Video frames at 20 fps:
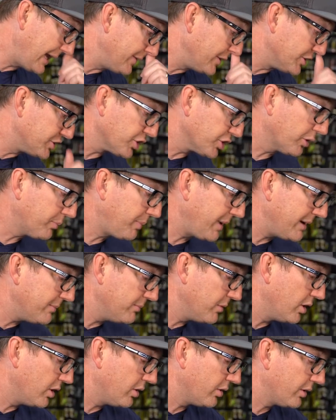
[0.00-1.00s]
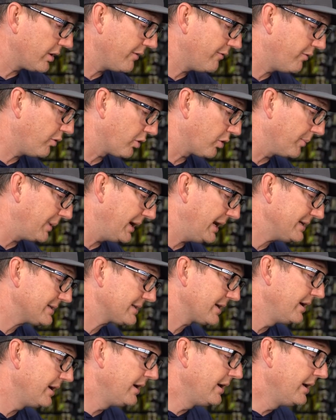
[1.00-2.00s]
in the jerkbait mode for a minute,
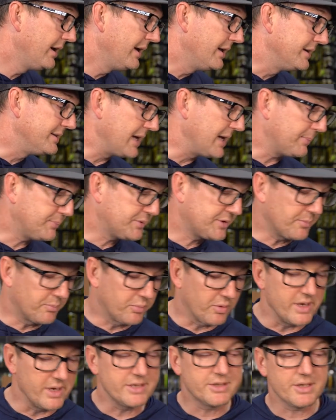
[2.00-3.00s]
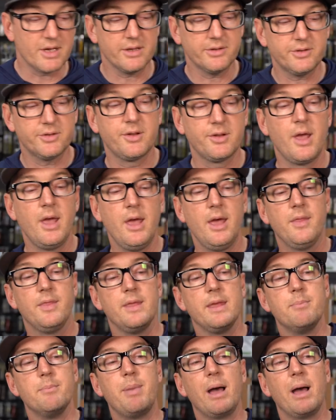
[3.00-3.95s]
DEPS brings us the